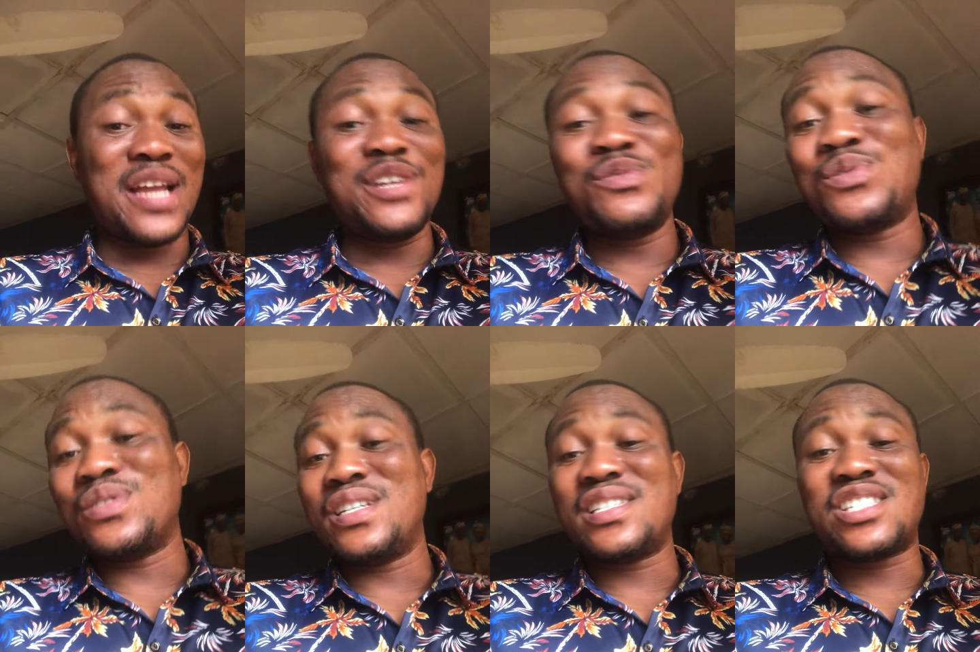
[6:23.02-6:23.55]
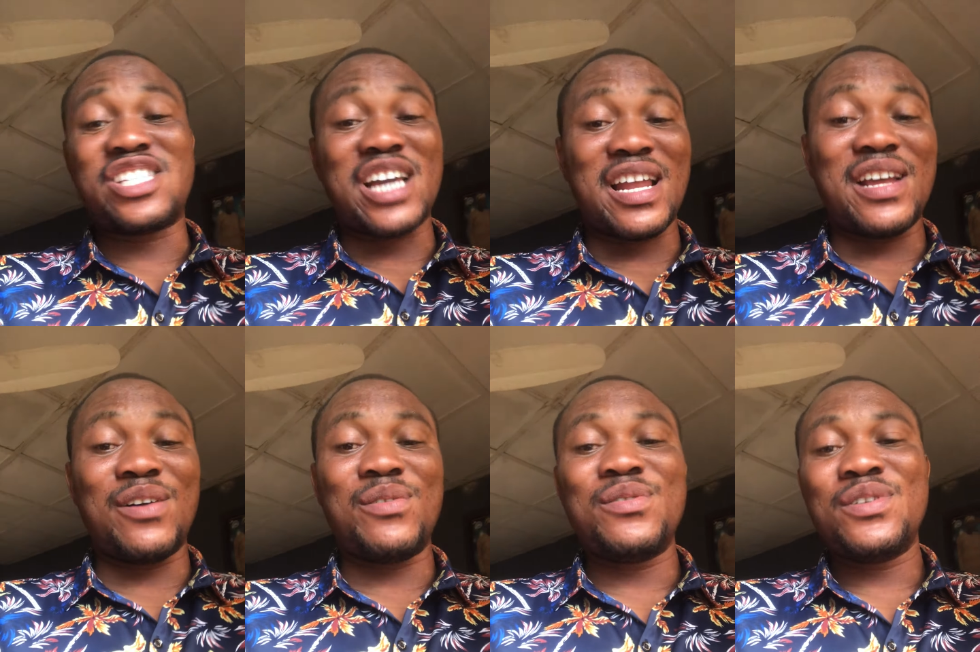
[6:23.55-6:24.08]
new to this
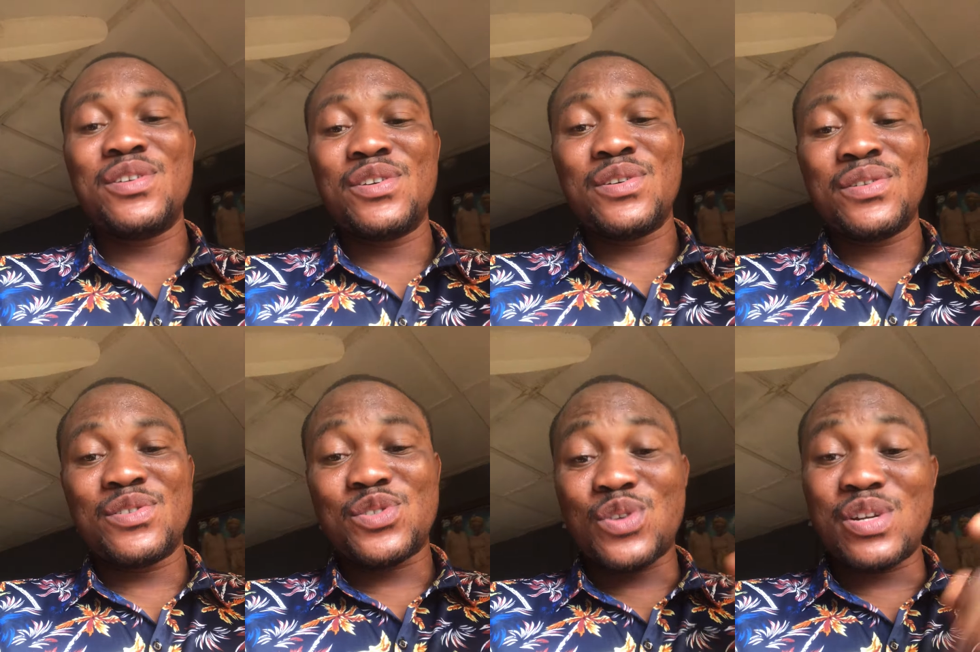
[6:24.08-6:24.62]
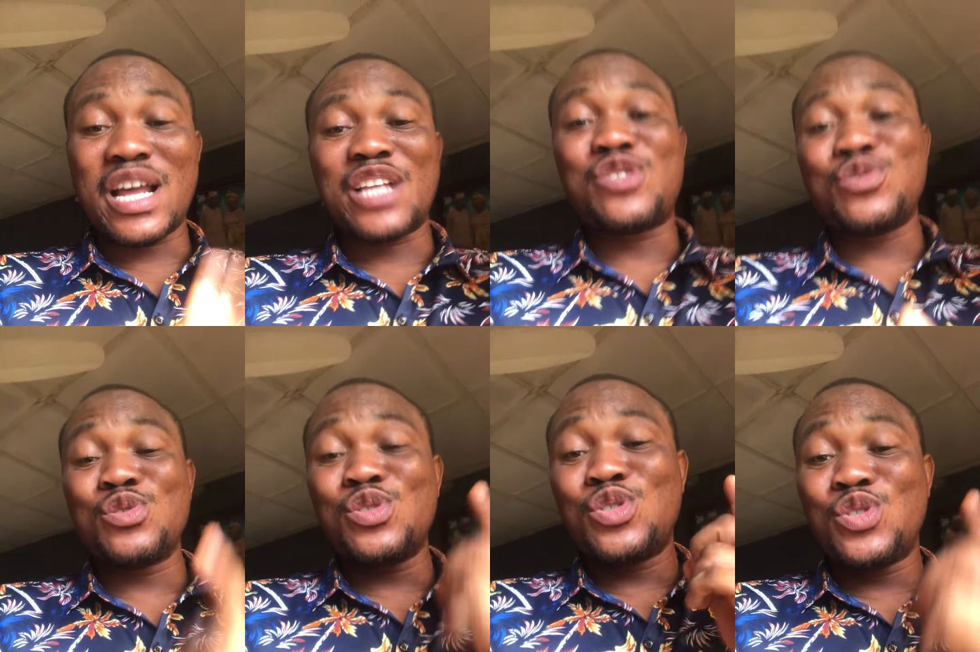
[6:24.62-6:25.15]
channel, so that
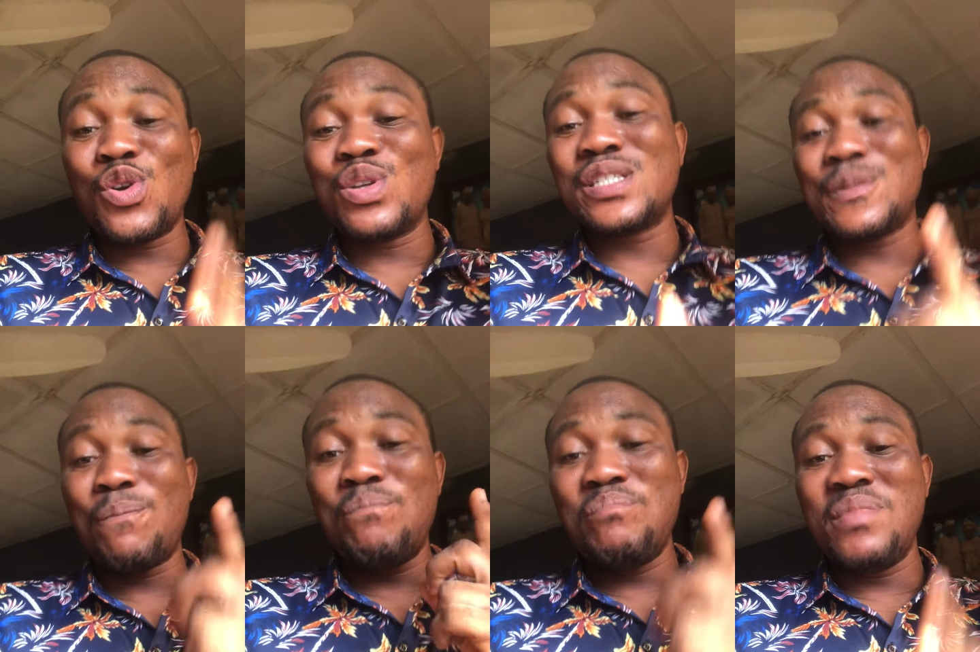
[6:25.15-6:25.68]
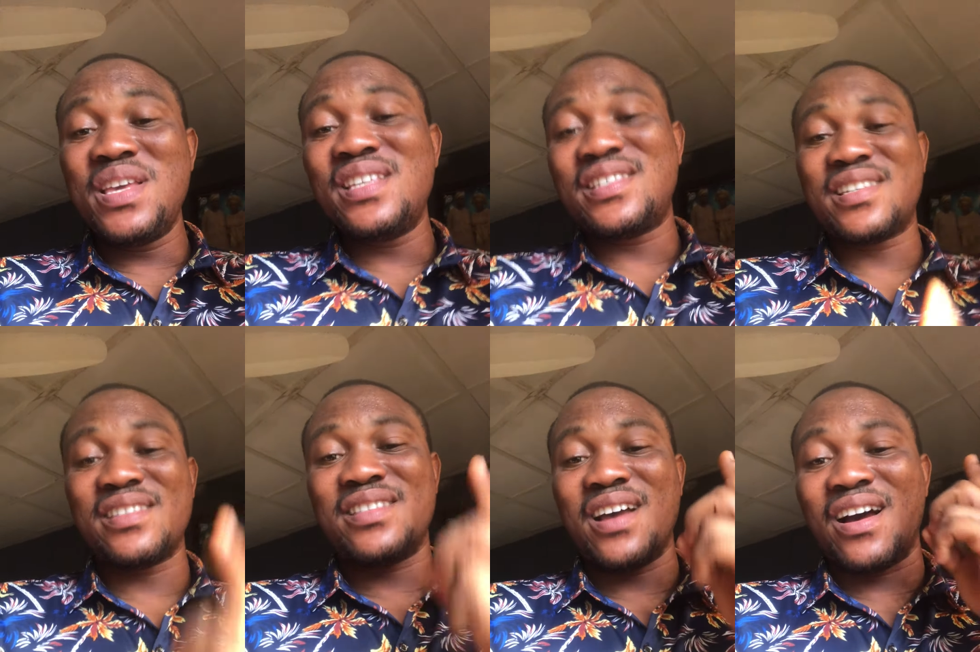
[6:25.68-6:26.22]
you don't miss
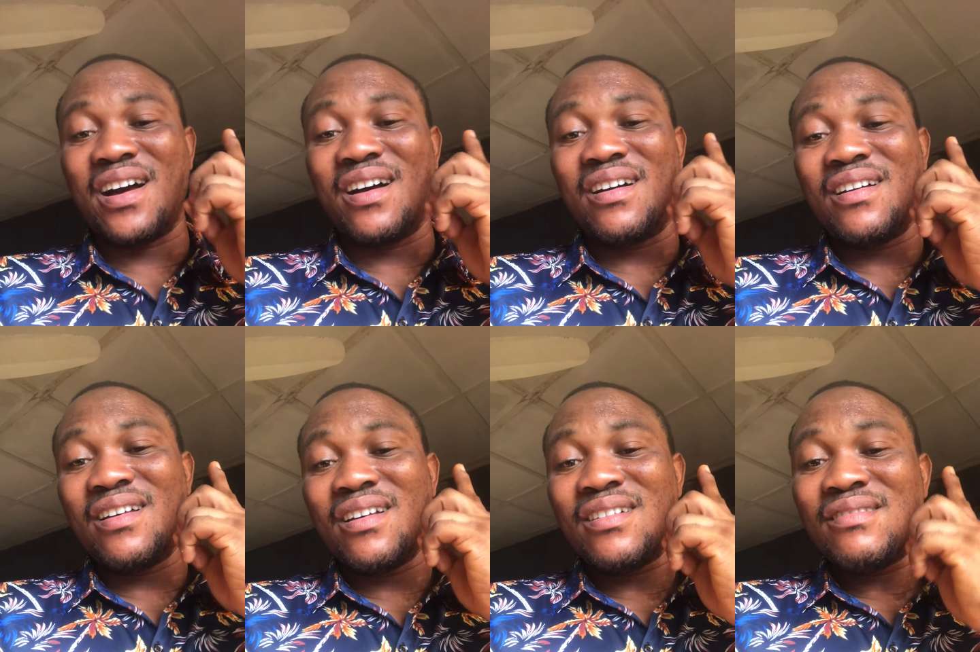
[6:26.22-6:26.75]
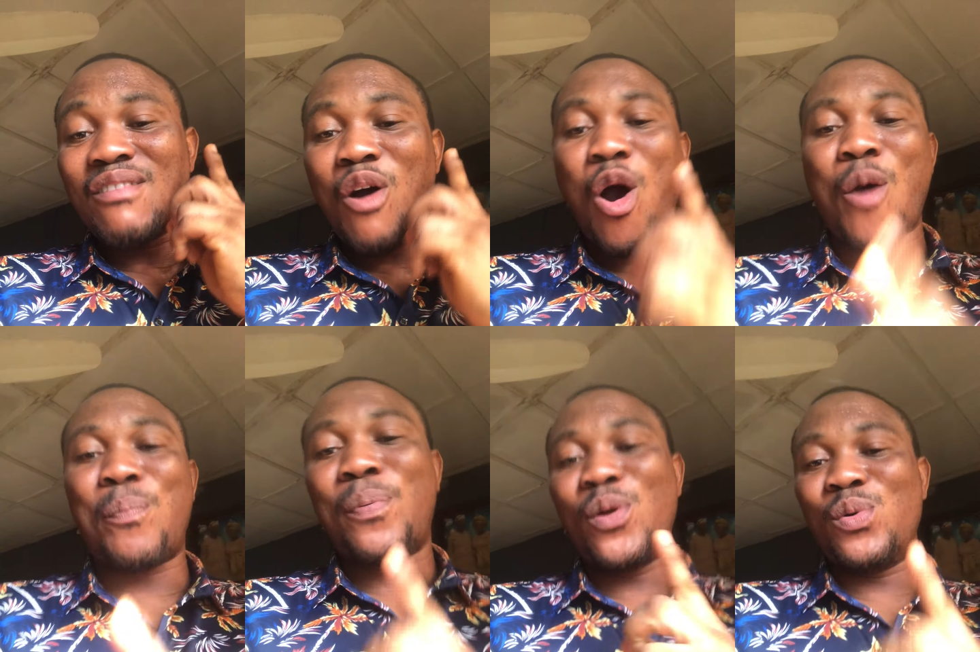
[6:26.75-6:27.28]
the
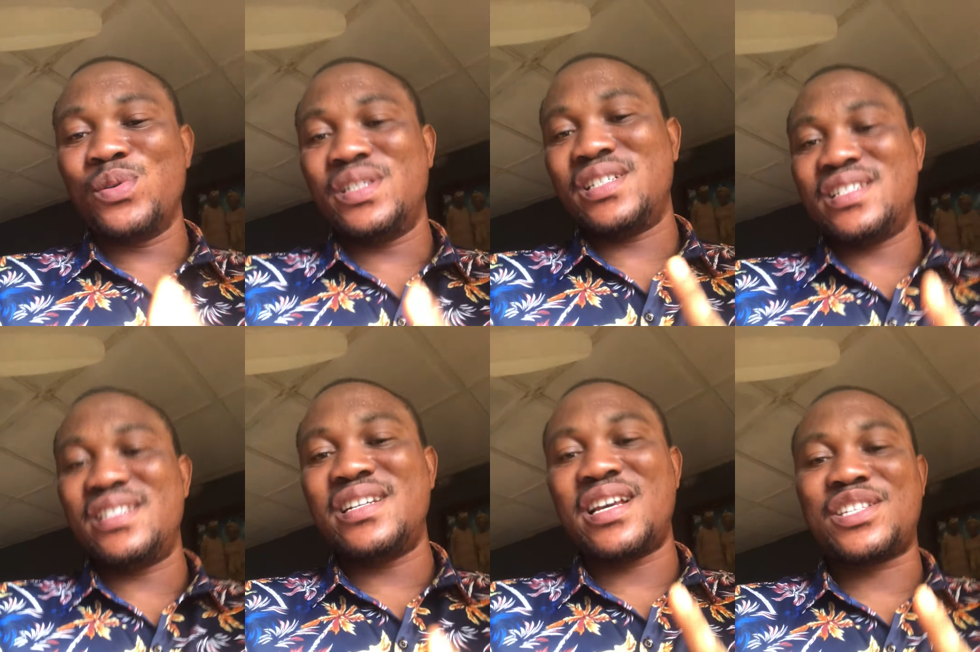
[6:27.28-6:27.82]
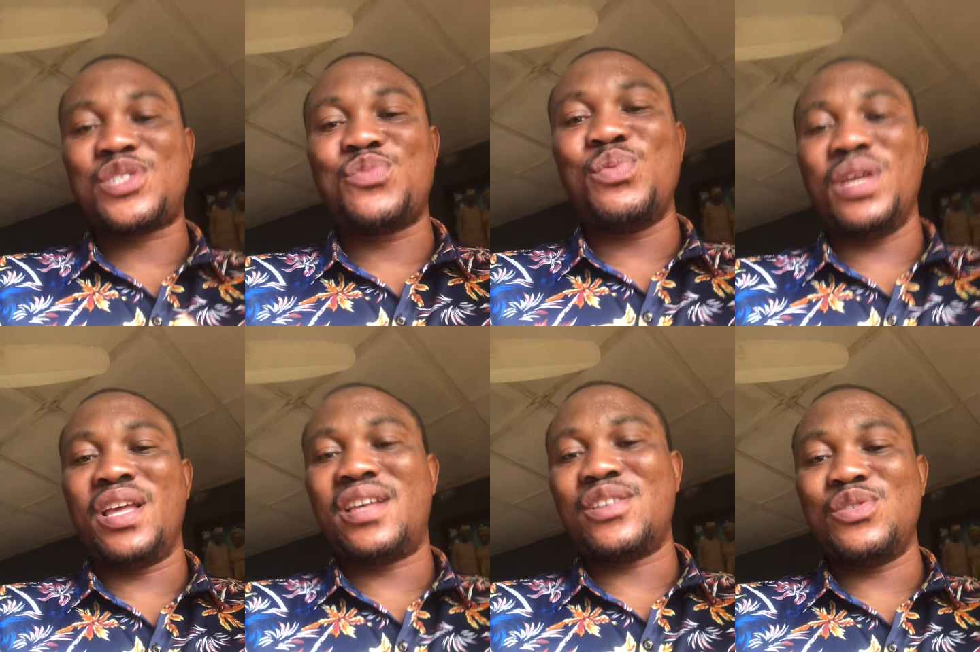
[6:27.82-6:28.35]
upload next
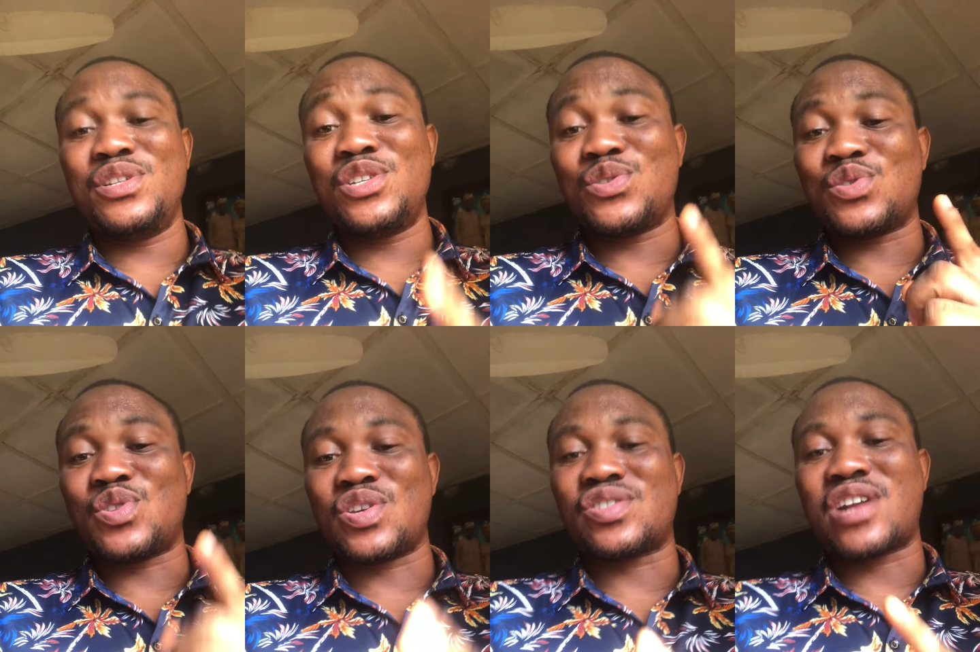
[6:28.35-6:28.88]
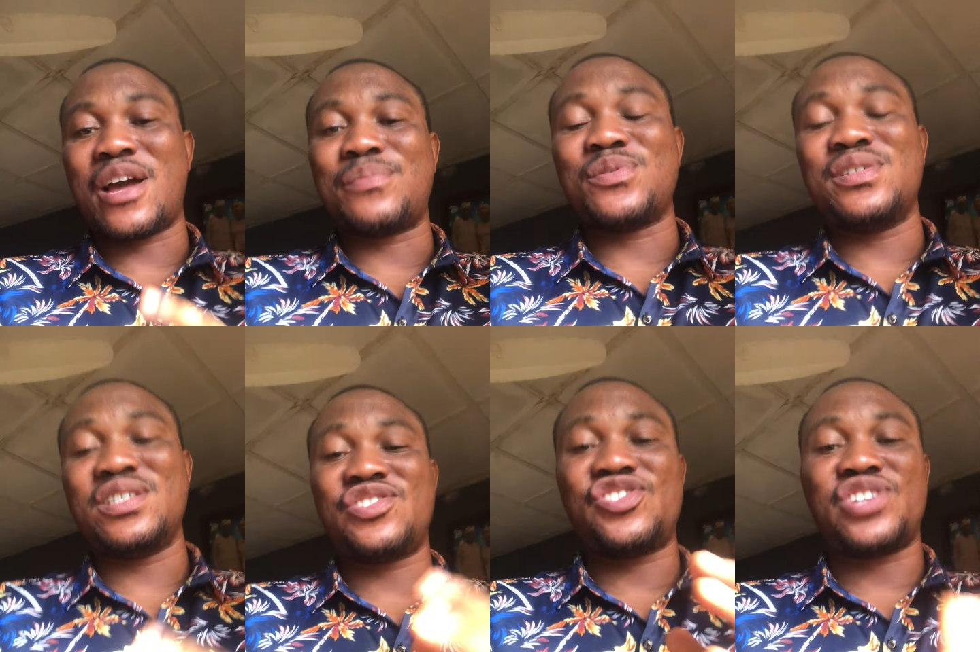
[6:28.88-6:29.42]
week, you need to subscribe to
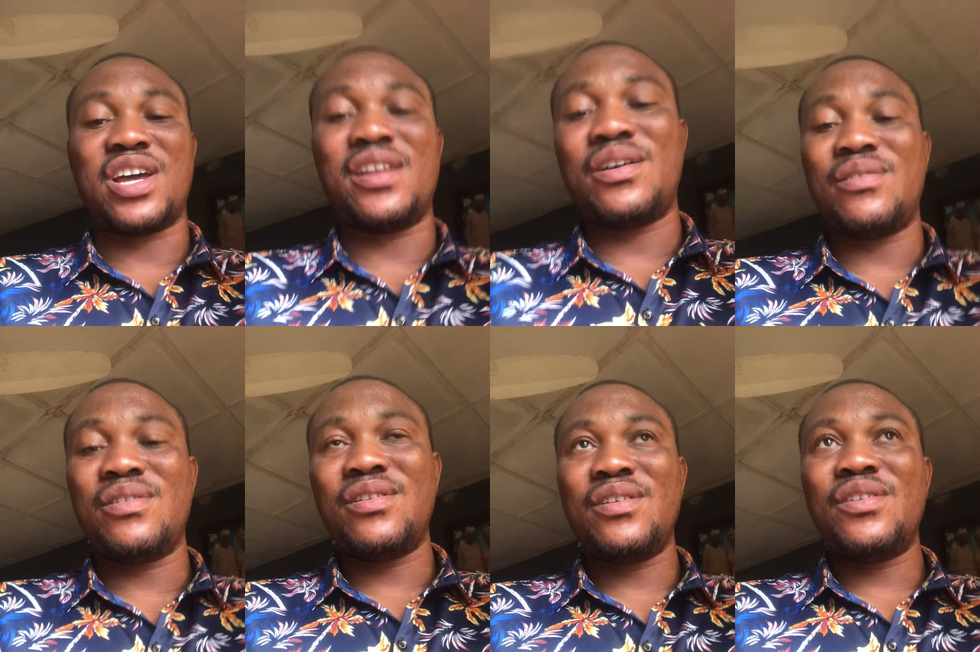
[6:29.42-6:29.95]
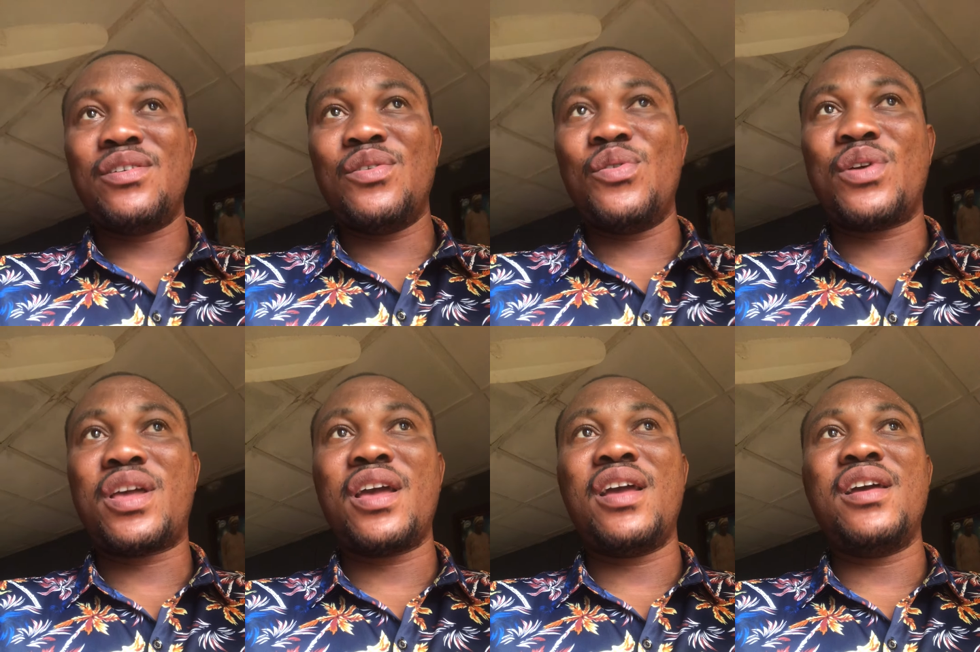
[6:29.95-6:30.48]
this channel.
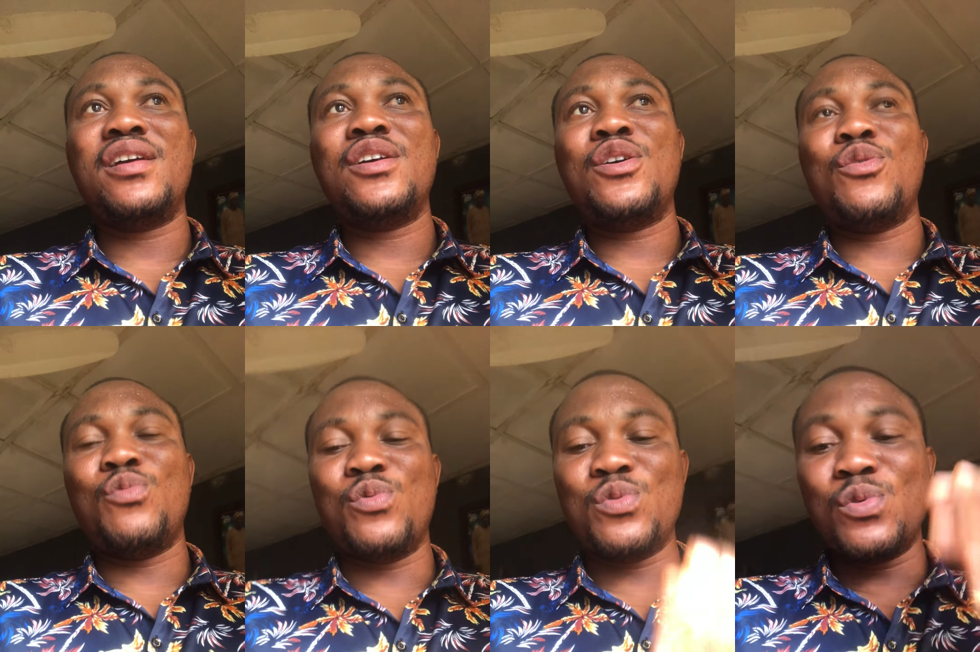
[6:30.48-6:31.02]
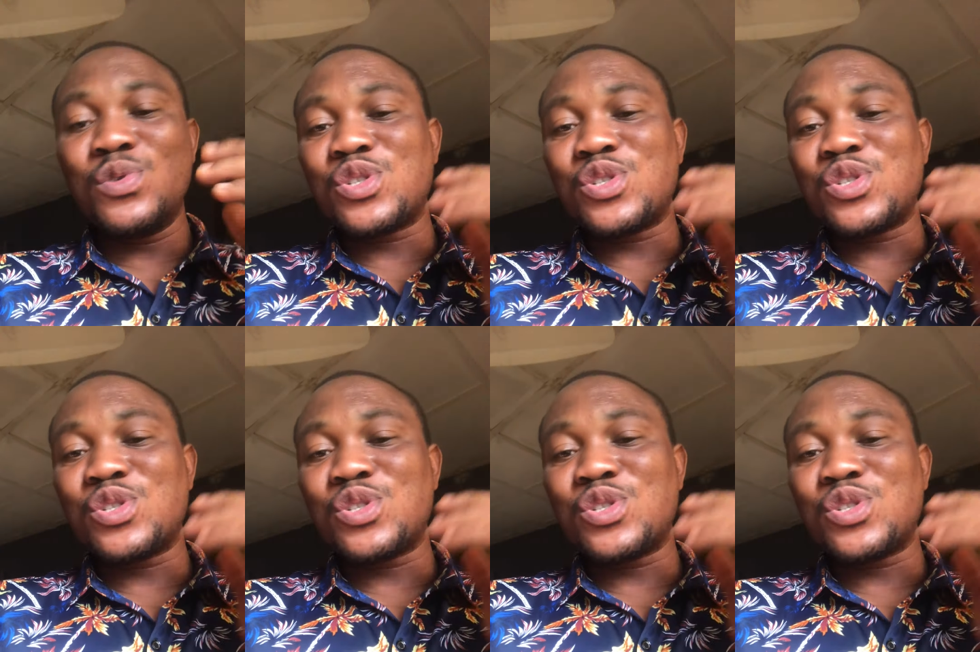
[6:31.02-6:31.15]
Okay, we won't